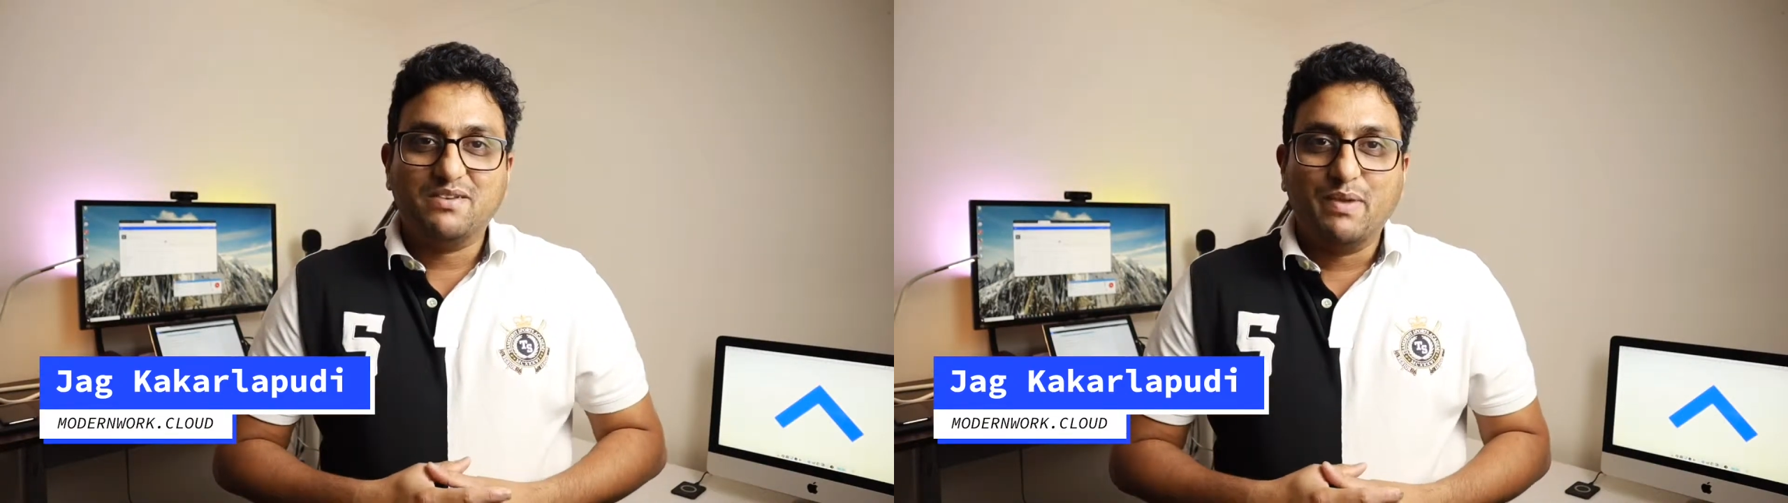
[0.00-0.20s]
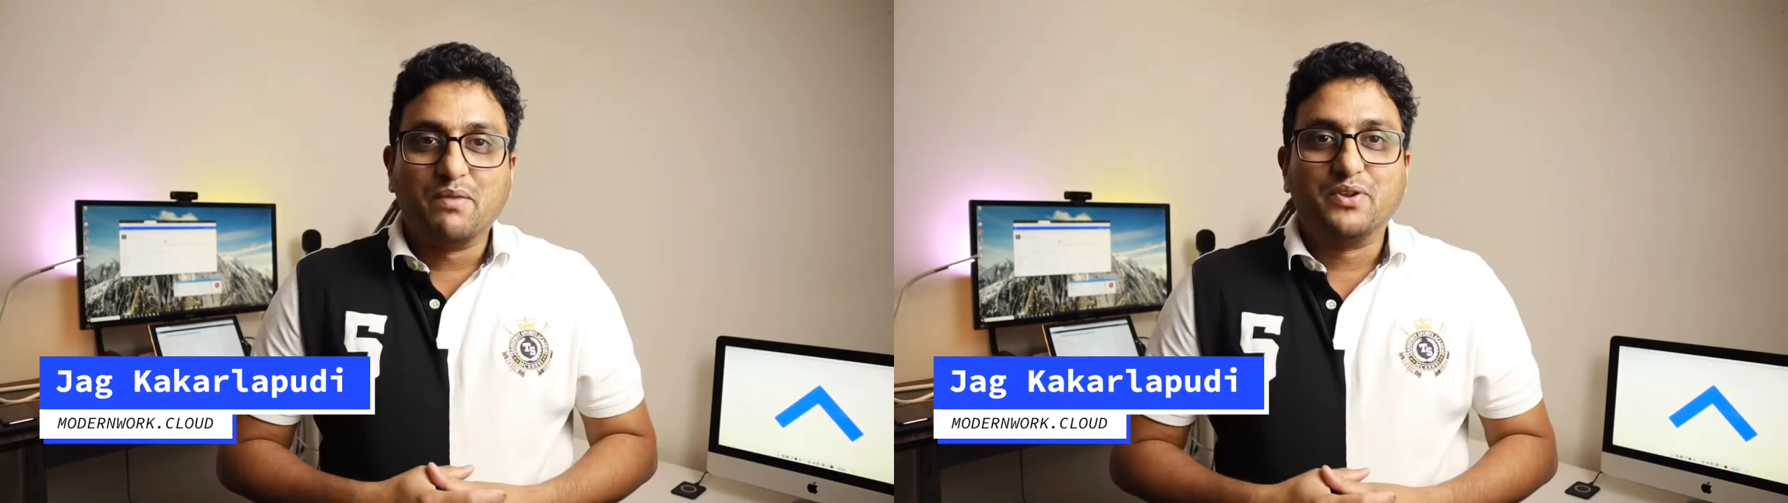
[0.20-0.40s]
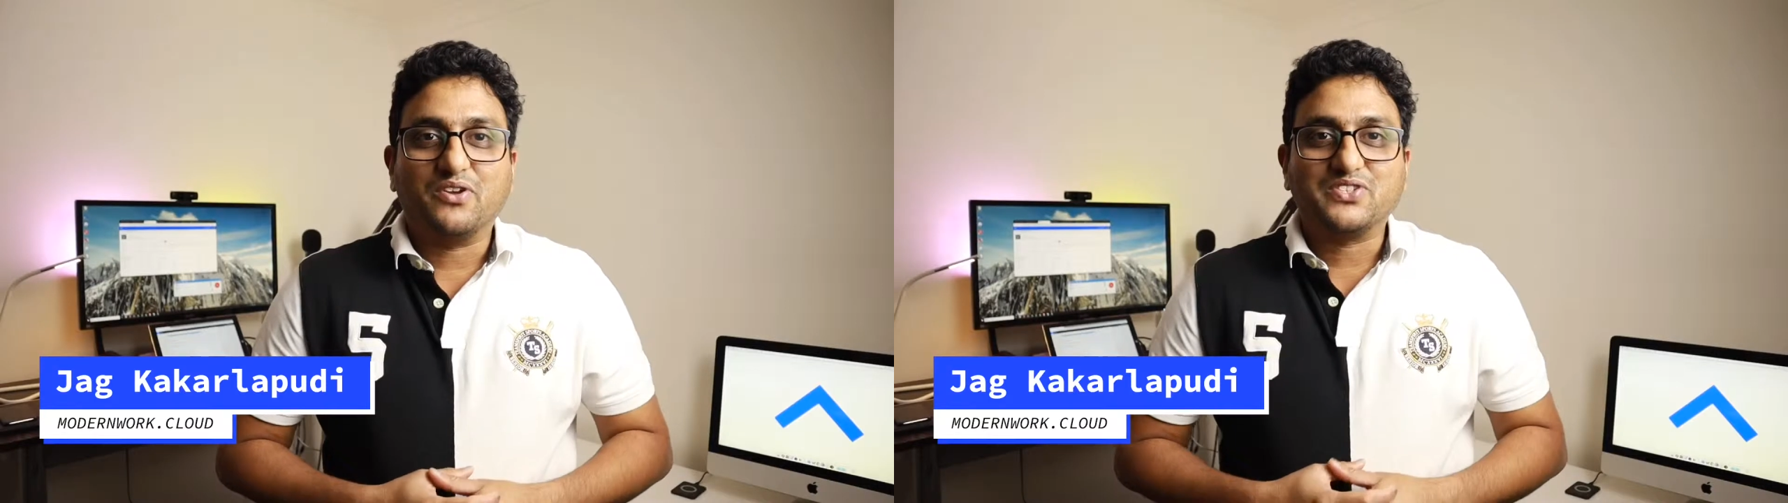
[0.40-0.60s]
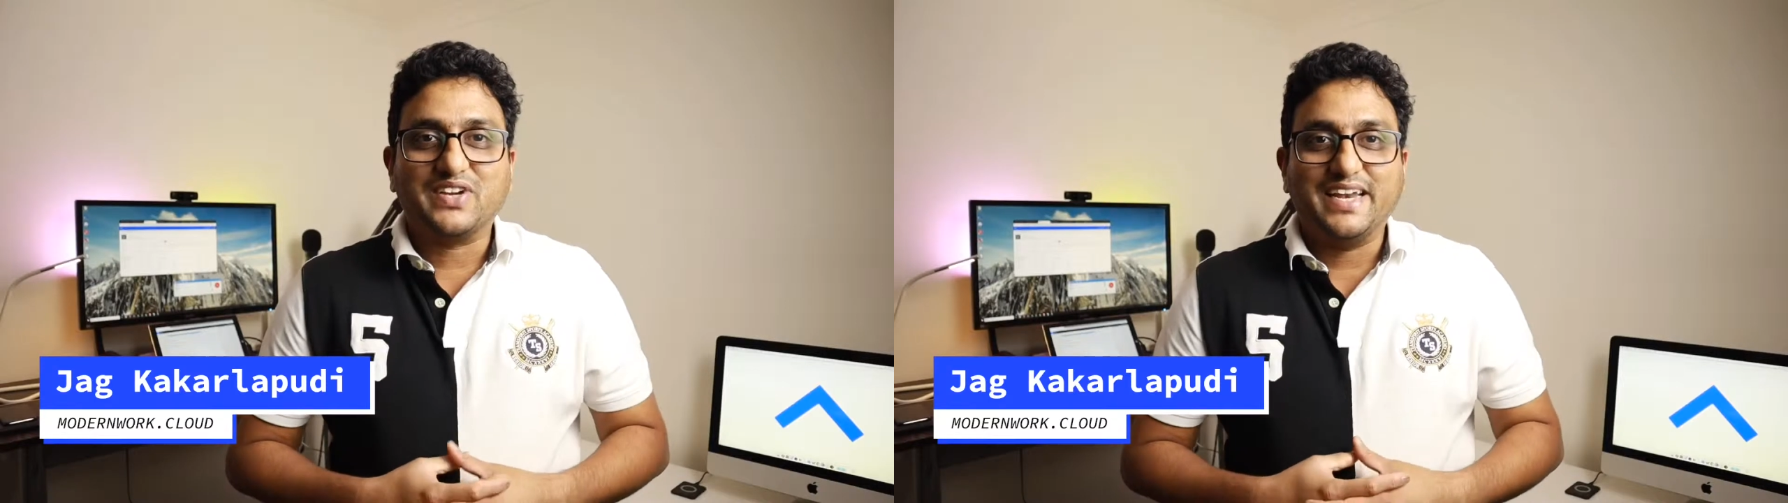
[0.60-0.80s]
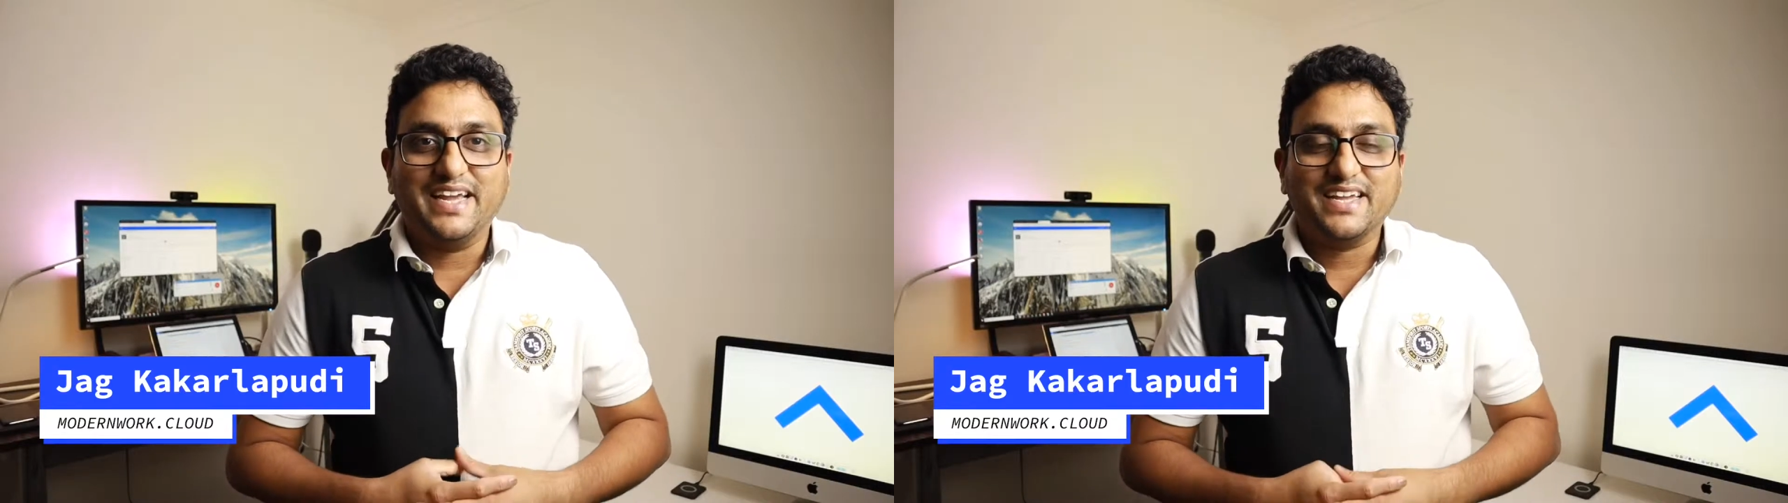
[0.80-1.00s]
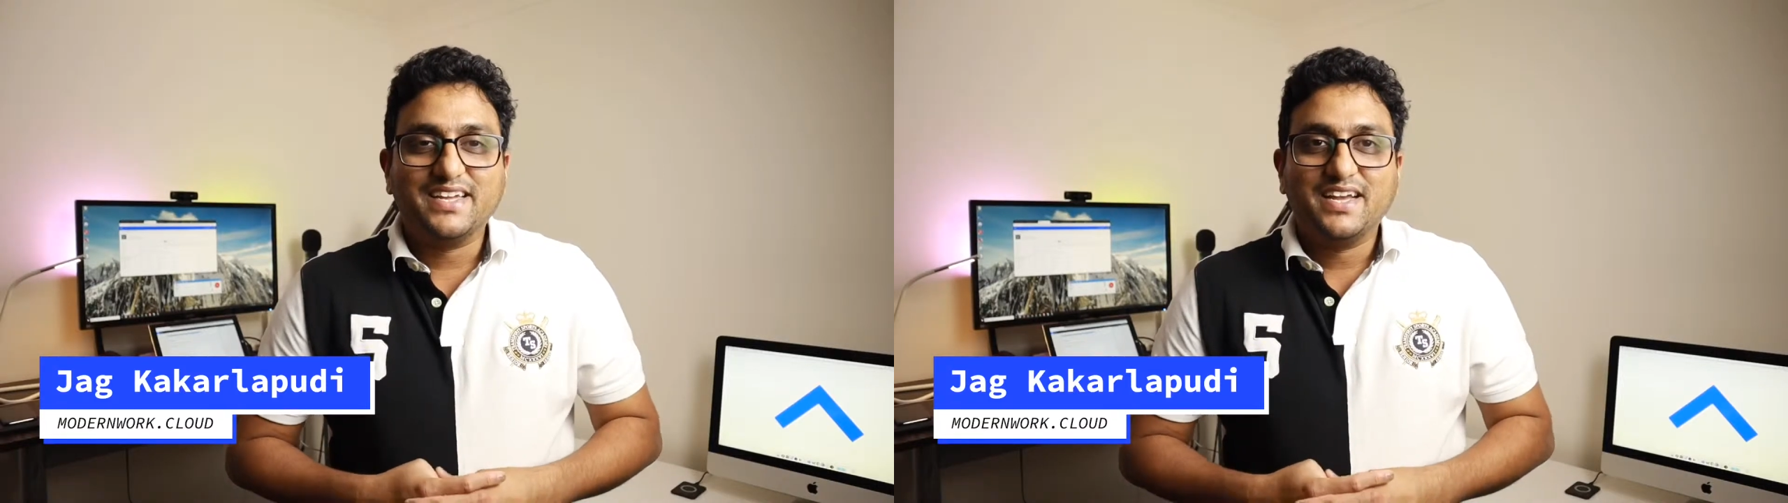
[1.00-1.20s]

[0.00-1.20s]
in Melbourne, Australia.